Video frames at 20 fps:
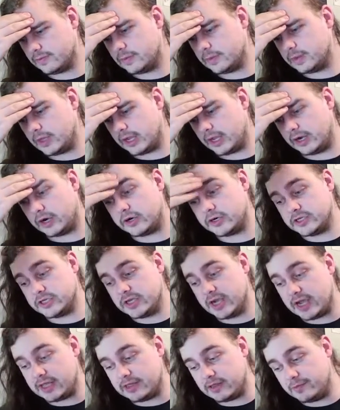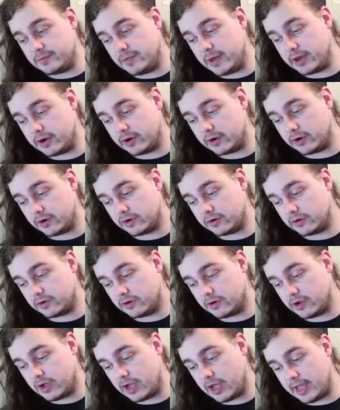And RNG had the better
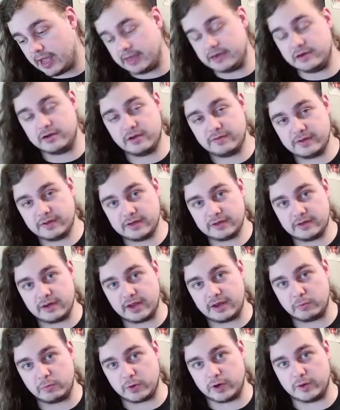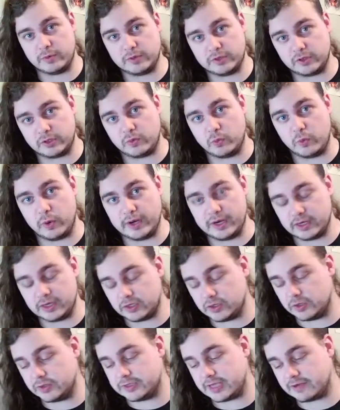end of it and were able to win and
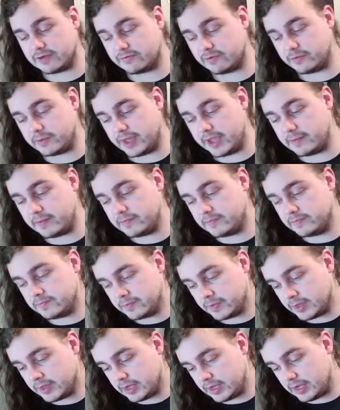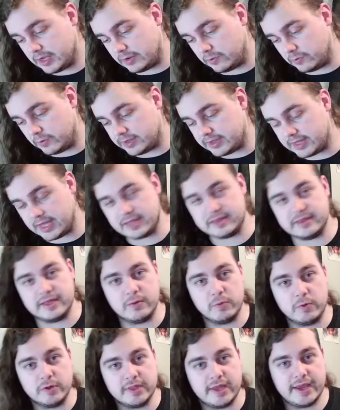close out from that. And with that, they
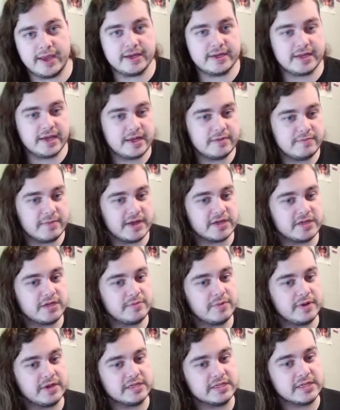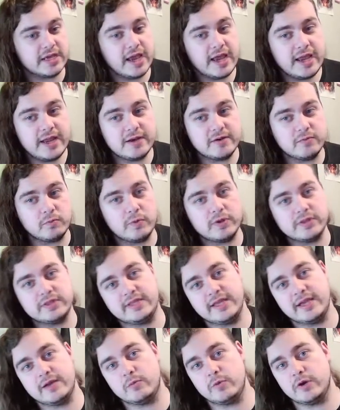won the head-to-head matchup and tied with
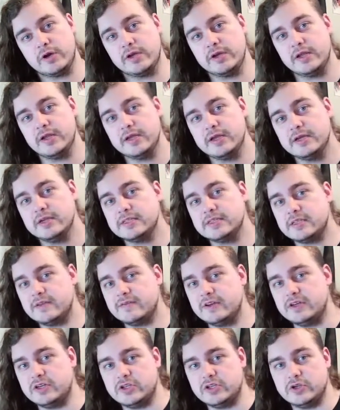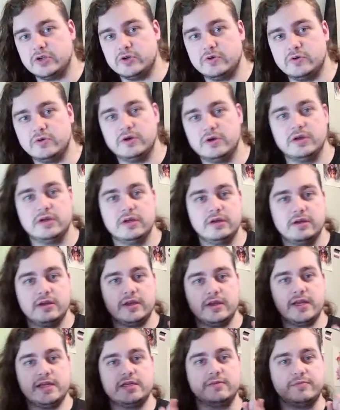Damwon 7-2,
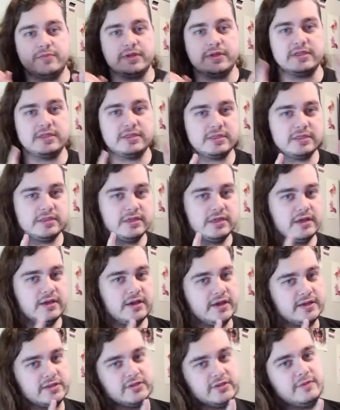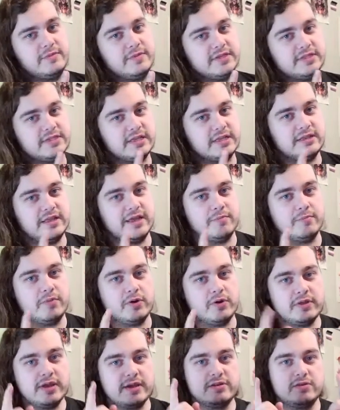each apiece. And so that means that they
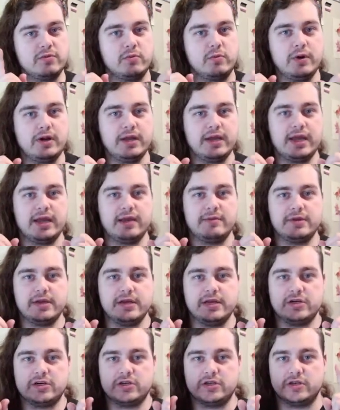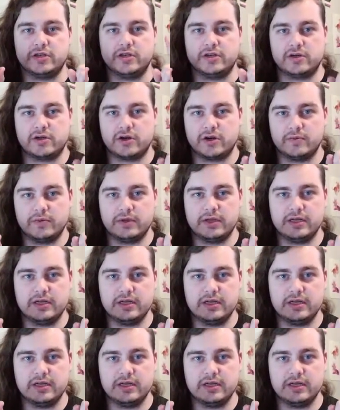both had to win a game each to determine